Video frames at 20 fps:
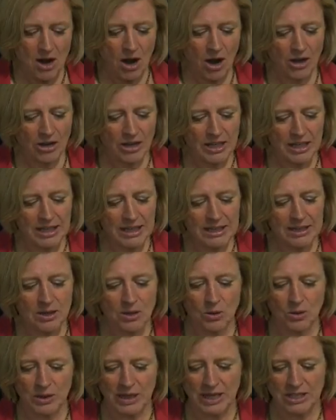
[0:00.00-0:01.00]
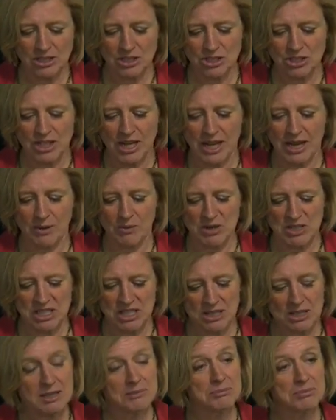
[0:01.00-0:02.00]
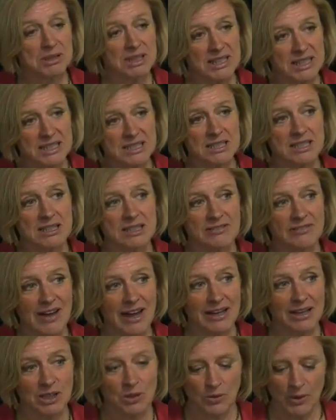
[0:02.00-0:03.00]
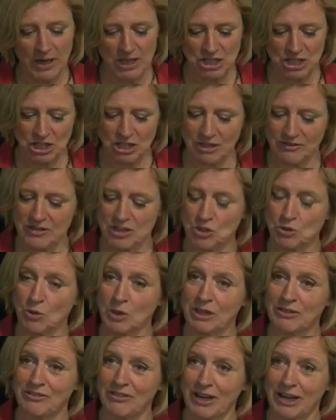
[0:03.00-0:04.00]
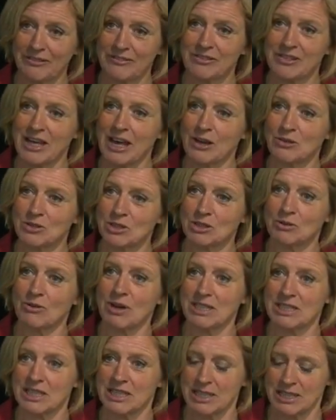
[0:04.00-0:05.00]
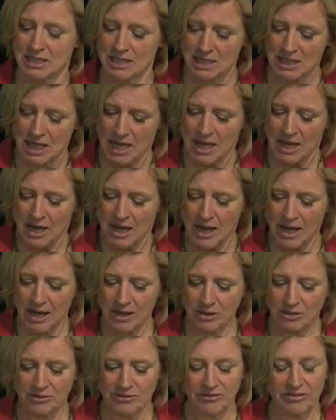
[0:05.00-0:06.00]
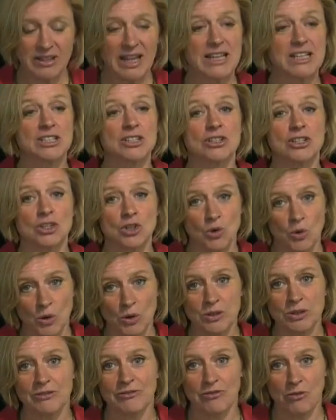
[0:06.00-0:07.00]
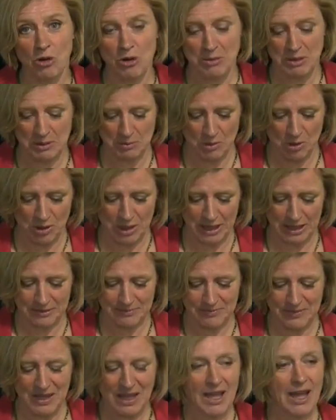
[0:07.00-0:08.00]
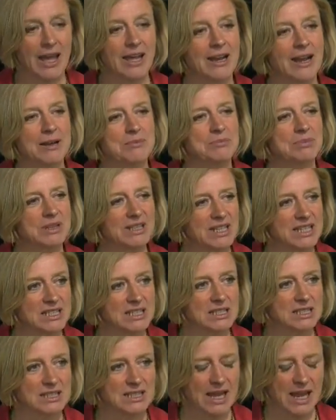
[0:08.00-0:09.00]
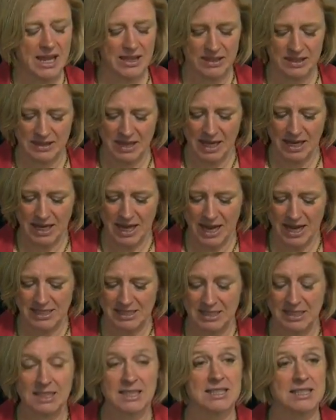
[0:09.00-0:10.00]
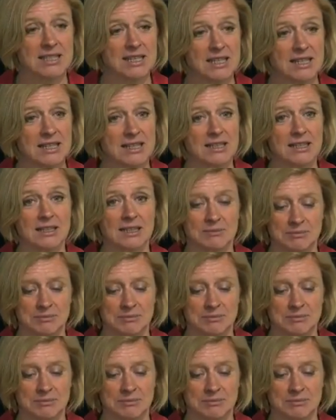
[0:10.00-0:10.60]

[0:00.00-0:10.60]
Our key goal yesterday was to complete the evacuation of the 25,000 residents uh, who fled to the north of Fort McMurray. And I am pleased to say that that has succeeded